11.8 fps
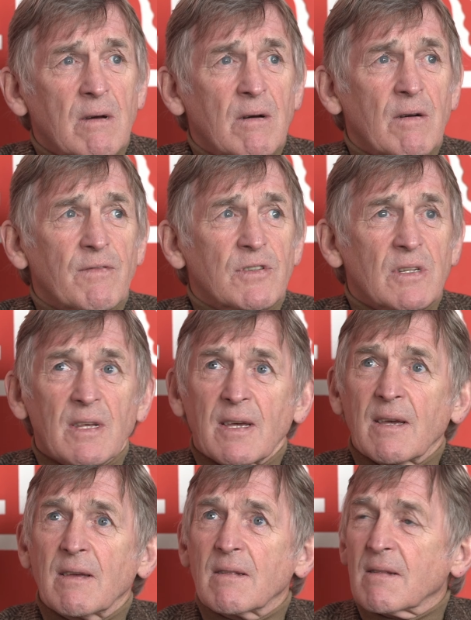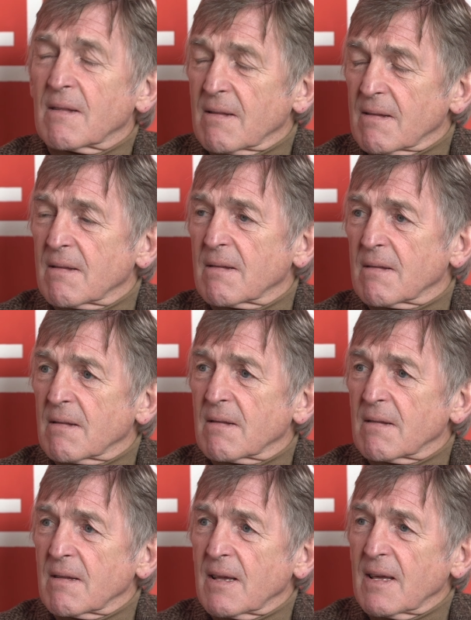obviously
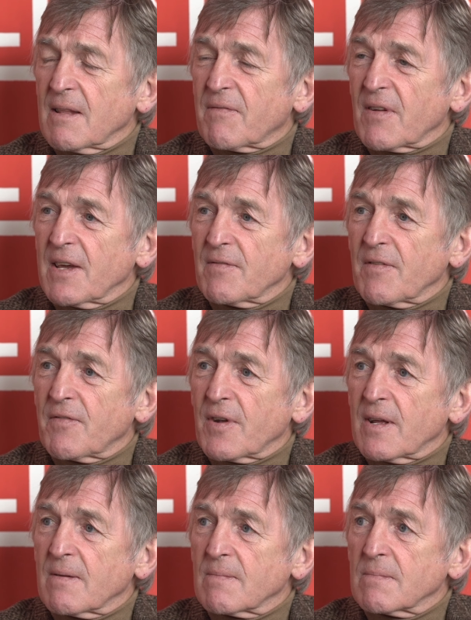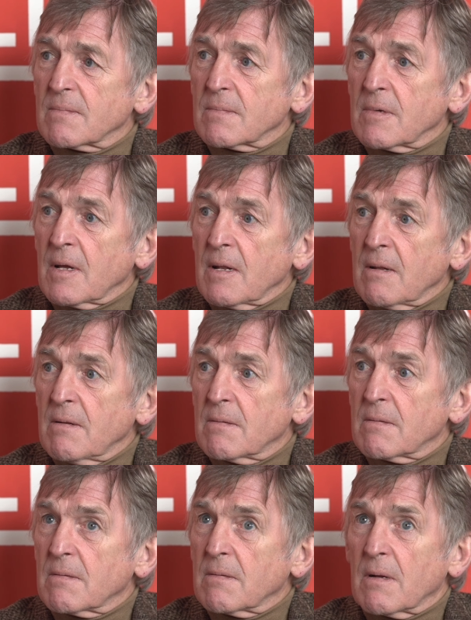you get the flavour for it. And
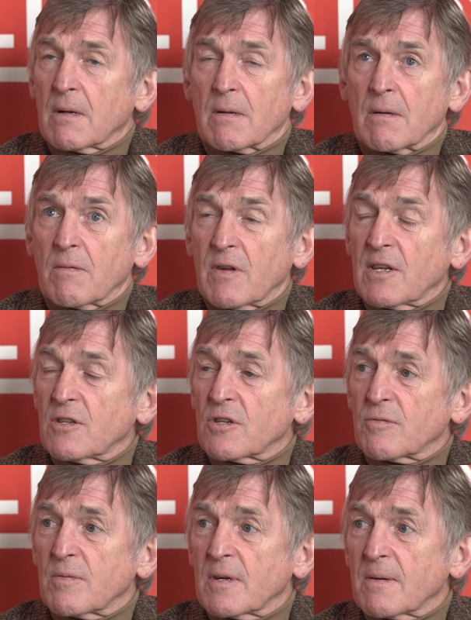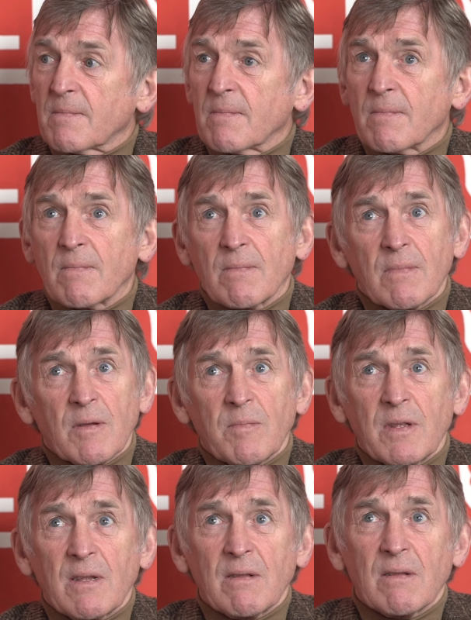Rangers were, I
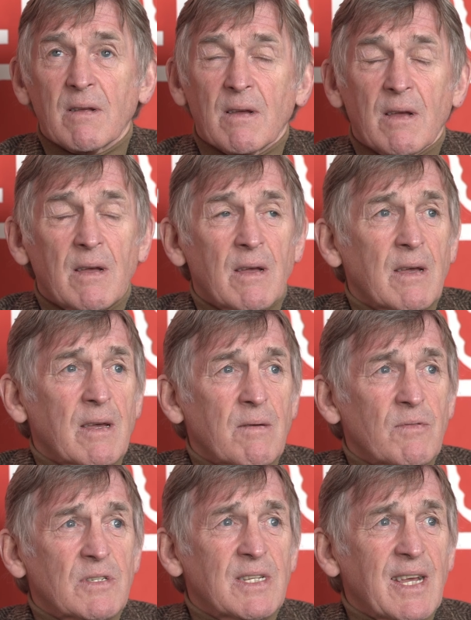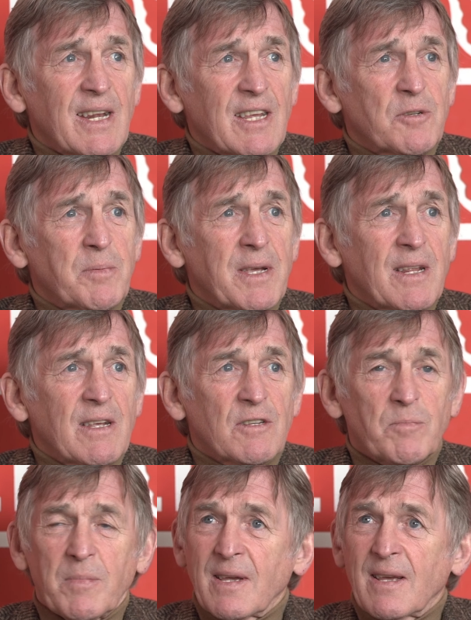mean, he wasn't
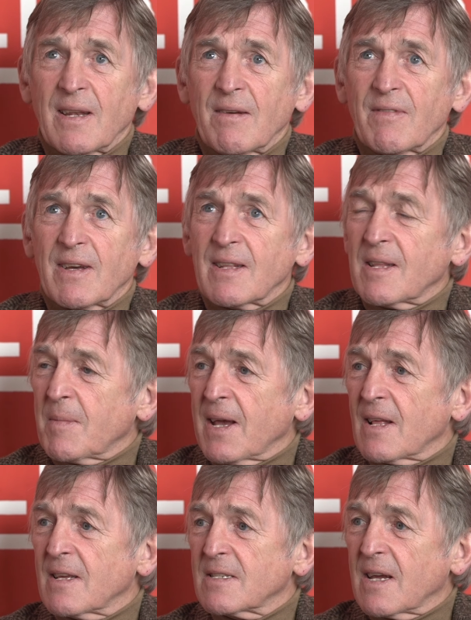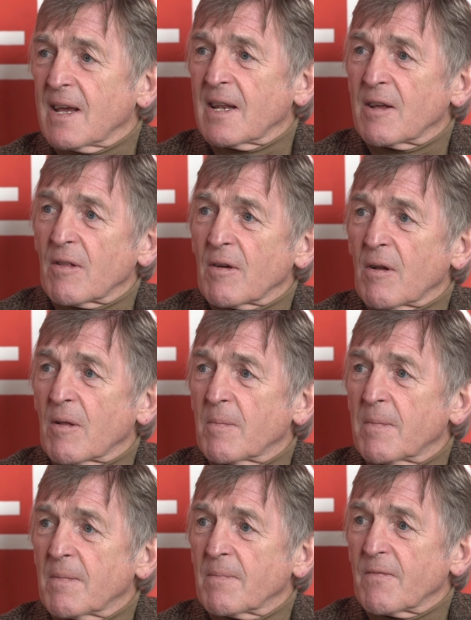inexperienced, but he never had the mileage at any other
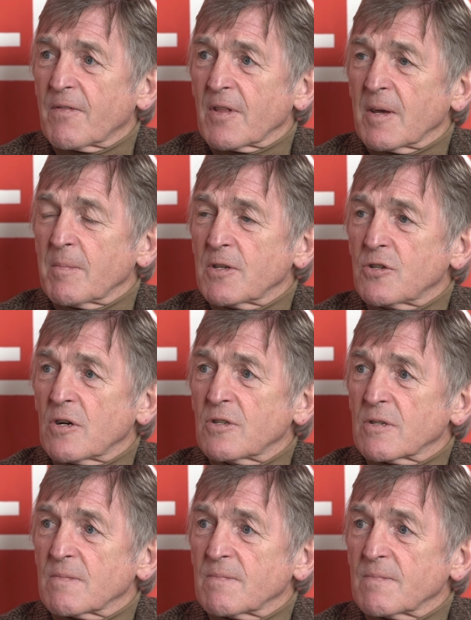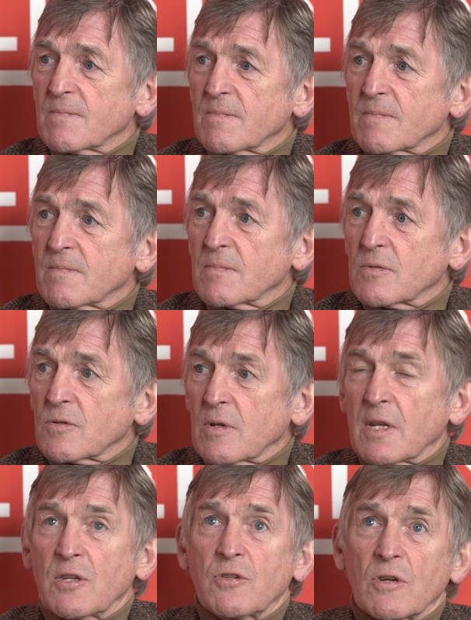club for them to judge.
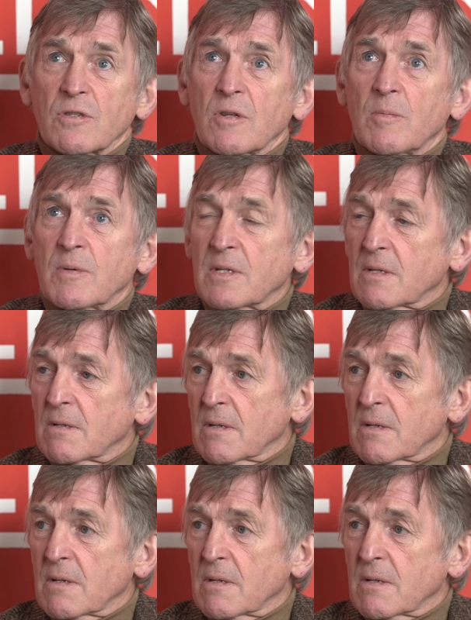So they judged him as